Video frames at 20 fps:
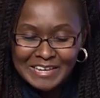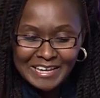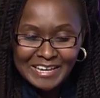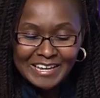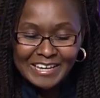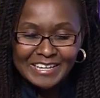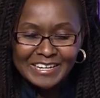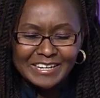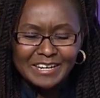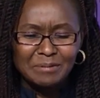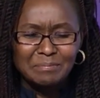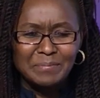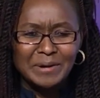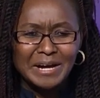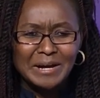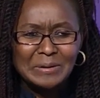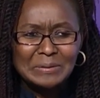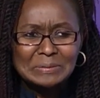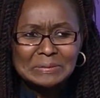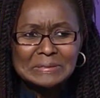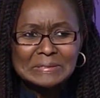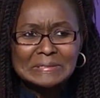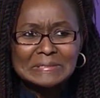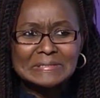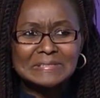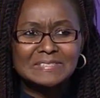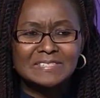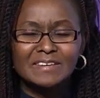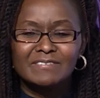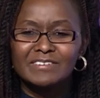and about
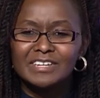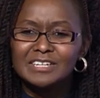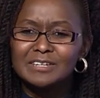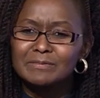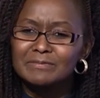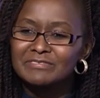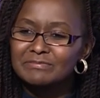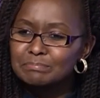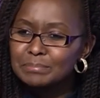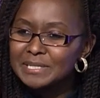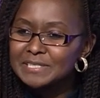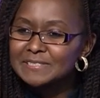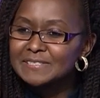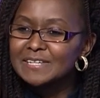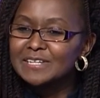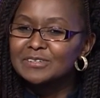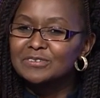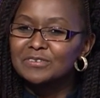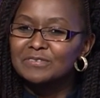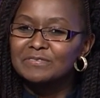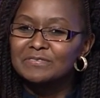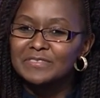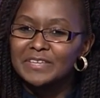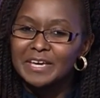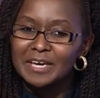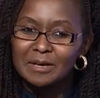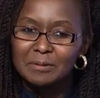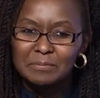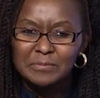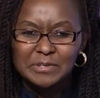70% of
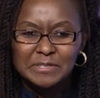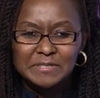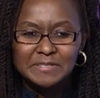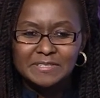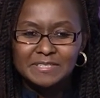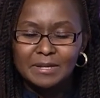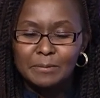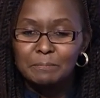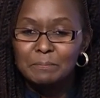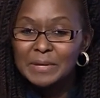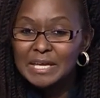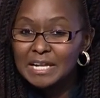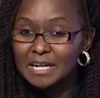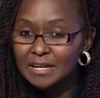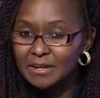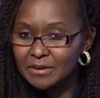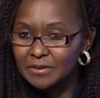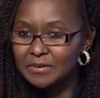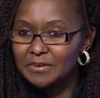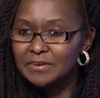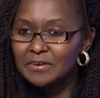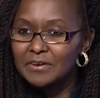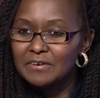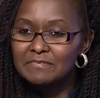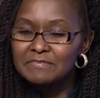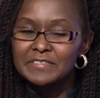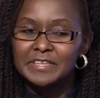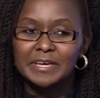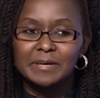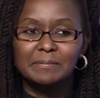them, which is a million
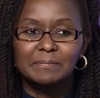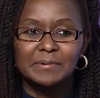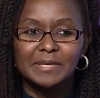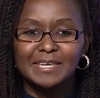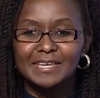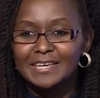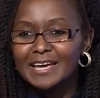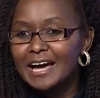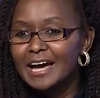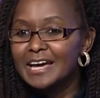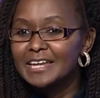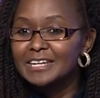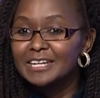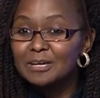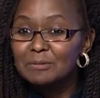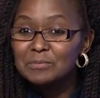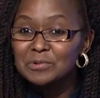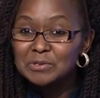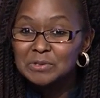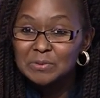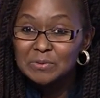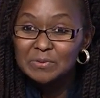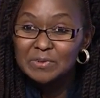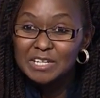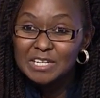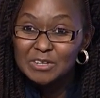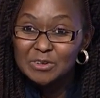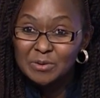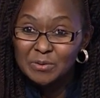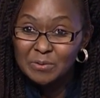of them, are unable to
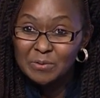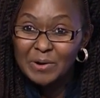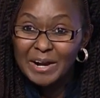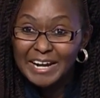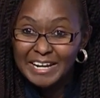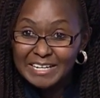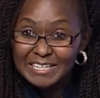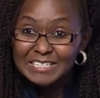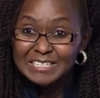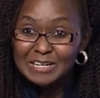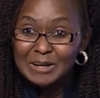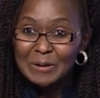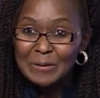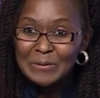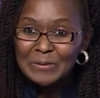read or write.